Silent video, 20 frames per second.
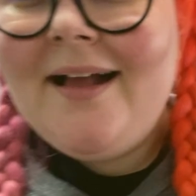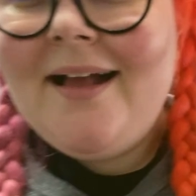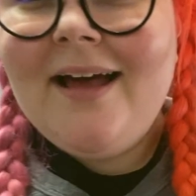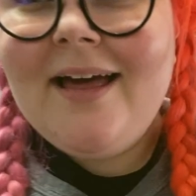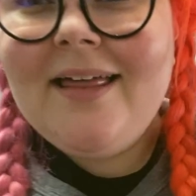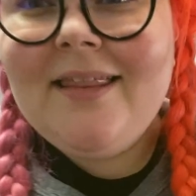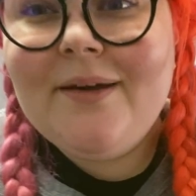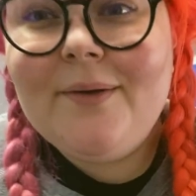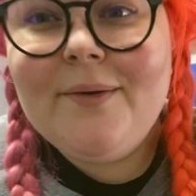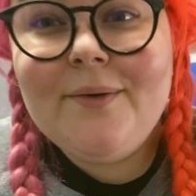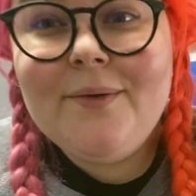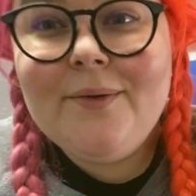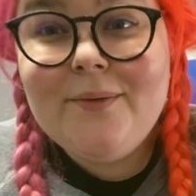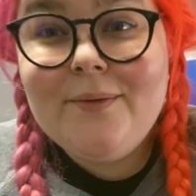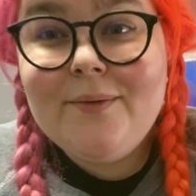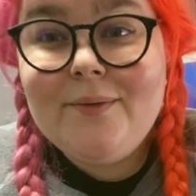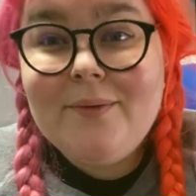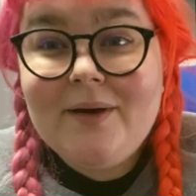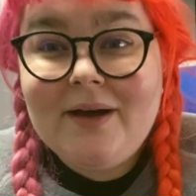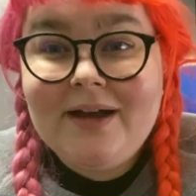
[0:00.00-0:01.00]

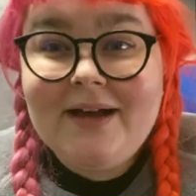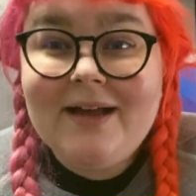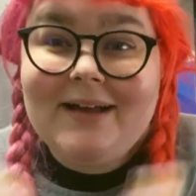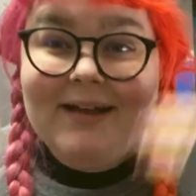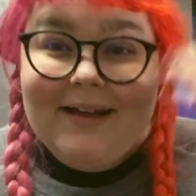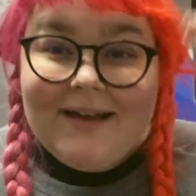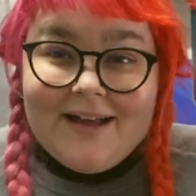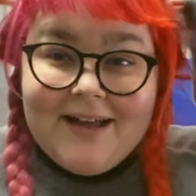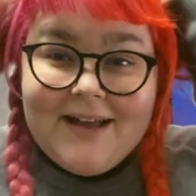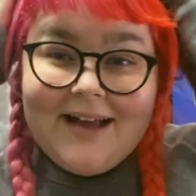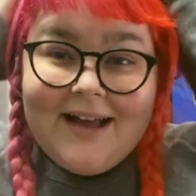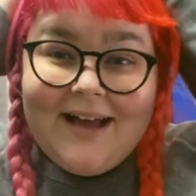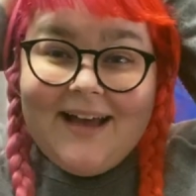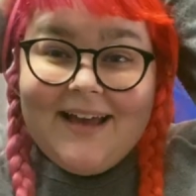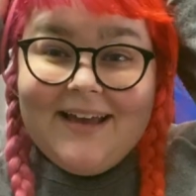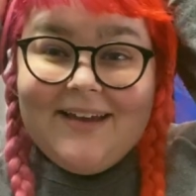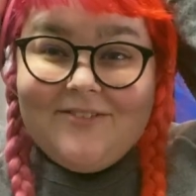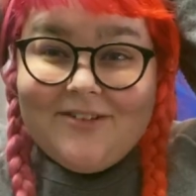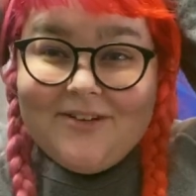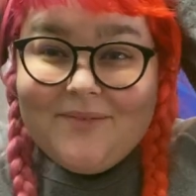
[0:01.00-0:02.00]
Hello.
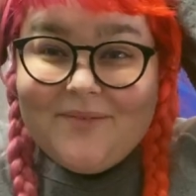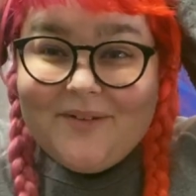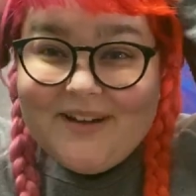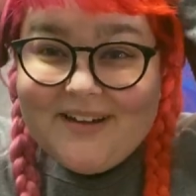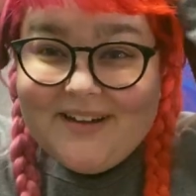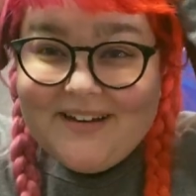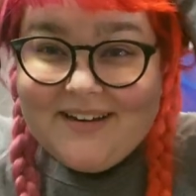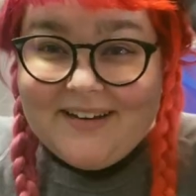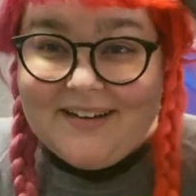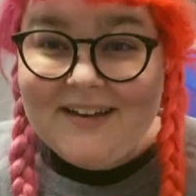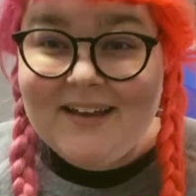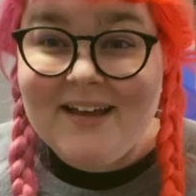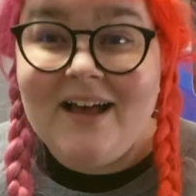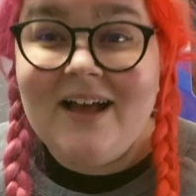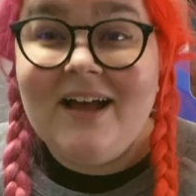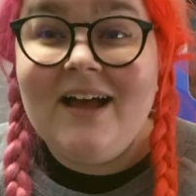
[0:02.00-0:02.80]
Hi, everyone.